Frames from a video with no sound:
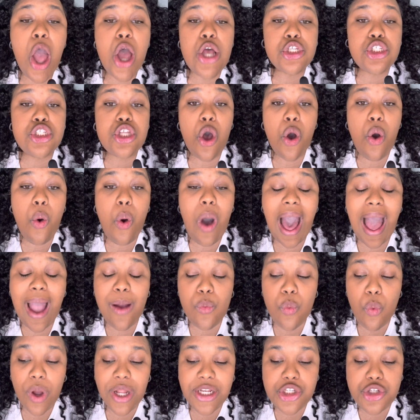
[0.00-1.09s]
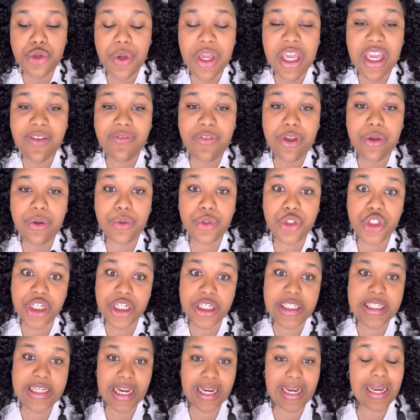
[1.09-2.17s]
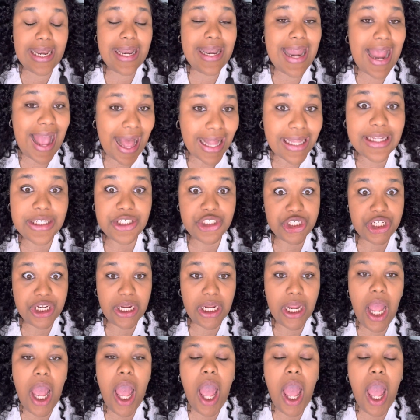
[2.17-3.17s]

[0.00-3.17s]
So I want to give you just an analogy.